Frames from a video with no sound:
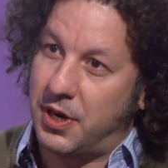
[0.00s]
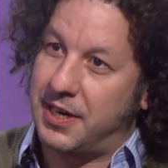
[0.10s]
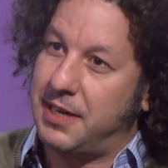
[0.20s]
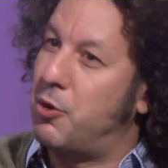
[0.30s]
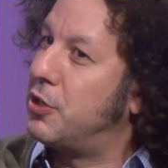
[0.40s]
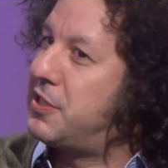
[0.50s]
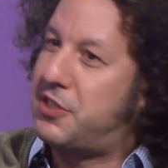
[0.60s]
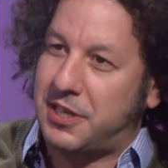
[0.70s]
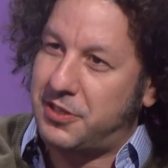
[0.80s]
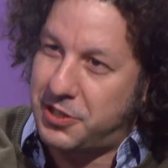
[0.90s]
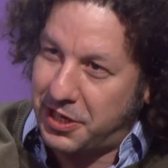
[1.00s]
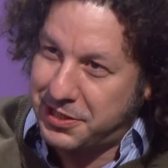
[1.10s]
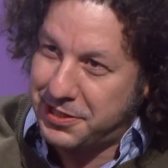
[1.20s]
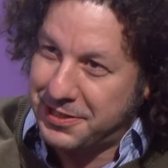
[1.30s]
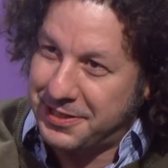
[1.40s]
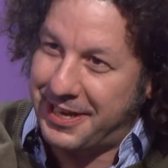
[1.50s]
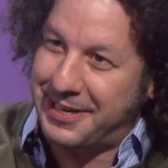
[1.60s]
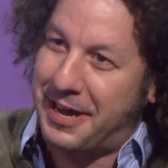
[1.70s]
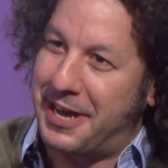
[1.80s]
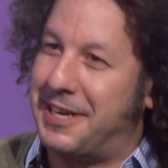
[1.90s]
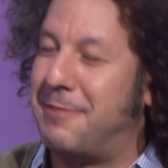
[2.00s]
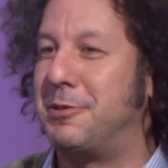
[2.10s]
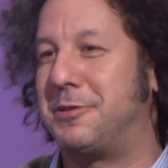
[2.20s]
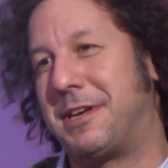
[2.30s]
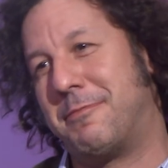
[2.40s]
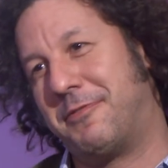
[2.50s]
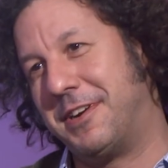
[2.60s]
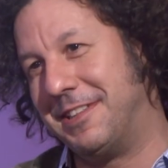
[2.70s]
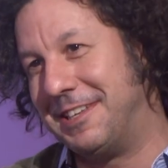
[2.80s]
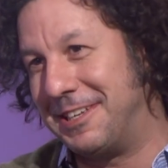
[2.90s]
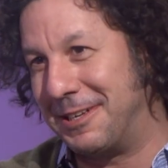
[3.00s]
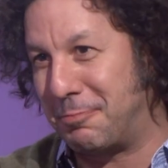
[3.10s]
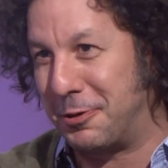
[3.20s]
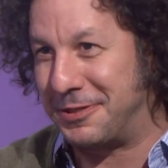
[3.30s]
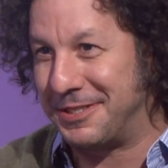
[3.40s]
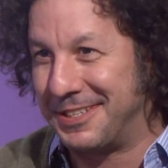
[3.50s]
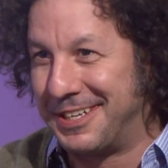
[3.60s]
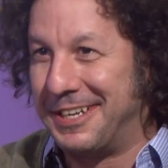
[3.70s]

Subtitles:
are a more strict judge than I am because I'm a very lenient person.